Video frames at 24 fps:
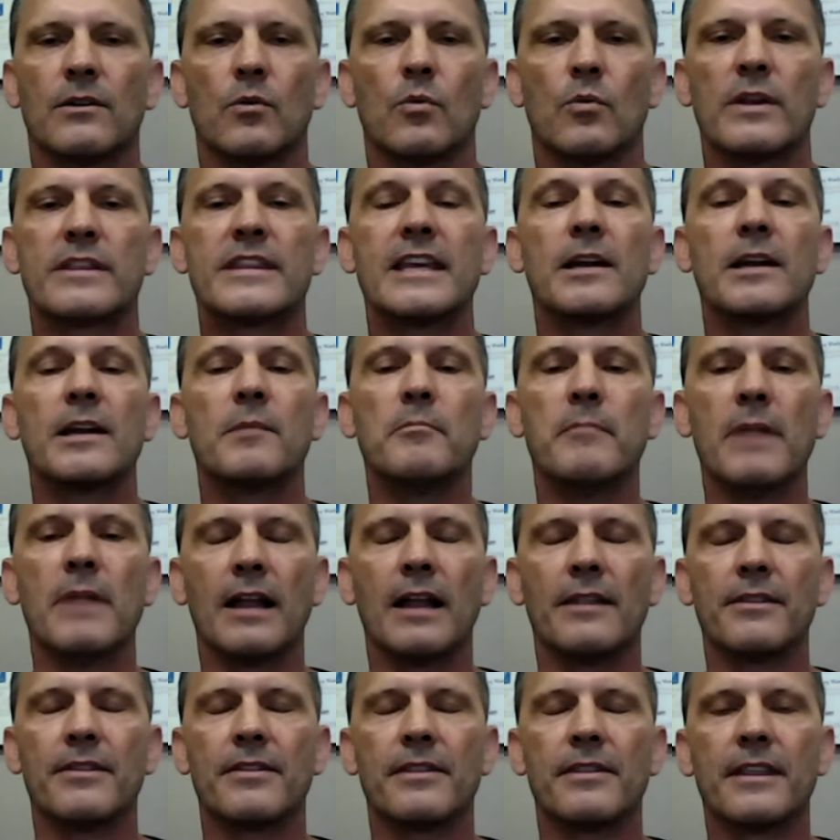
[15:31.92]
within a
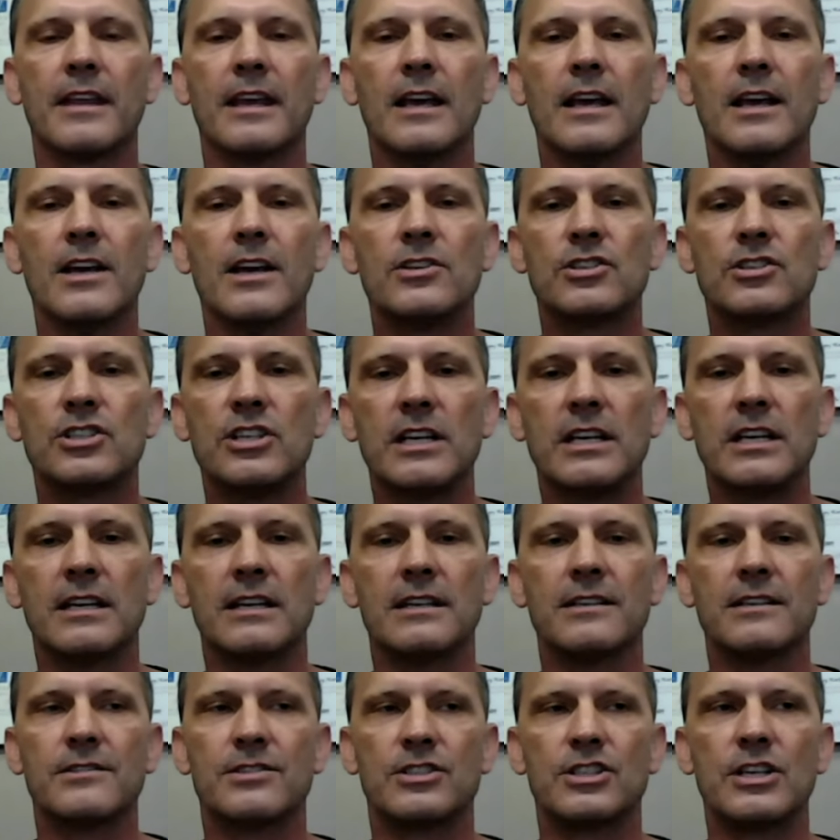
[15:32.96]
month,
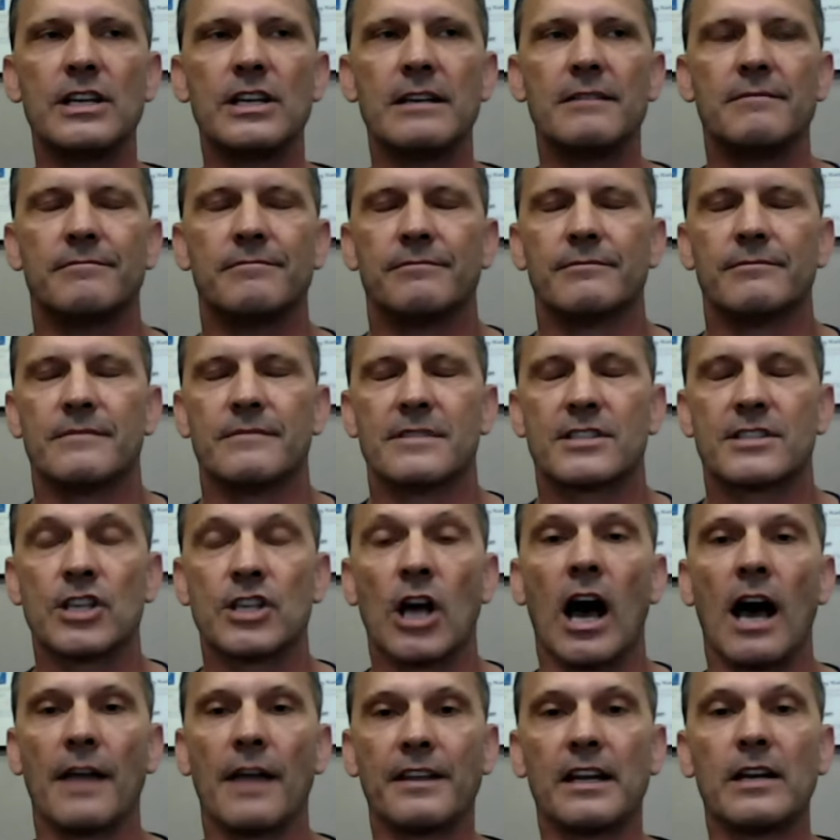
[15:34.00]
she
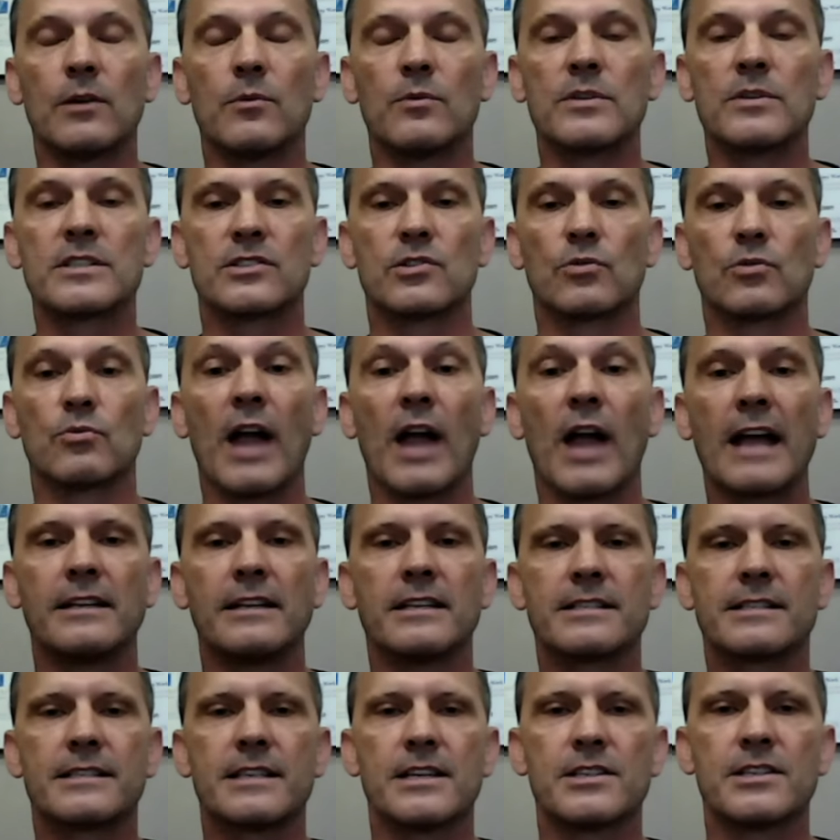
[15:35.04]
saw that it was the right
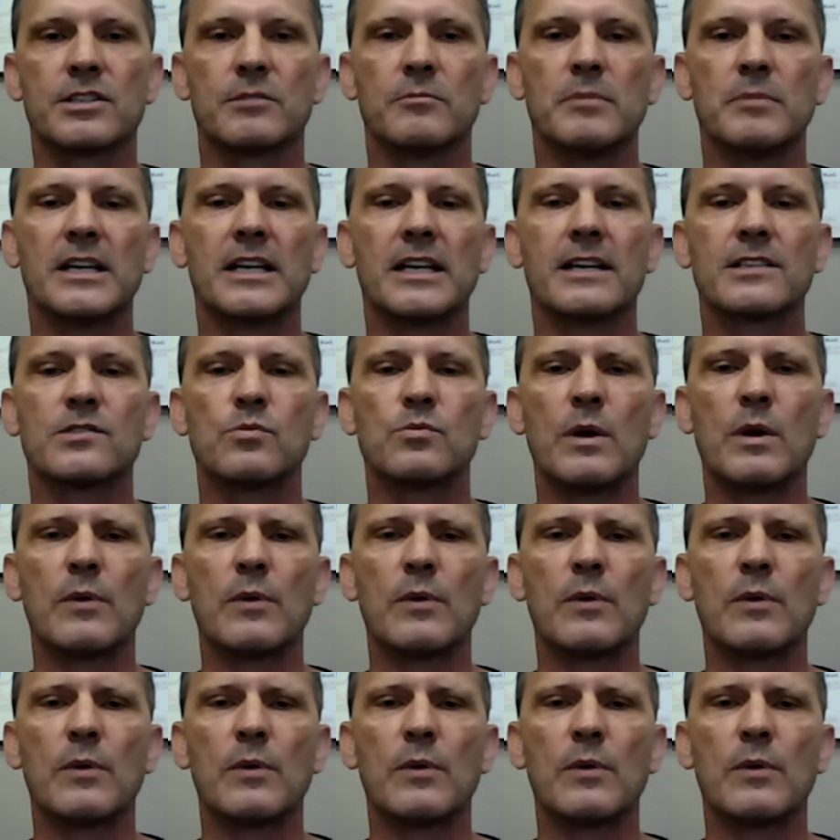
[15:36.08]
decision because we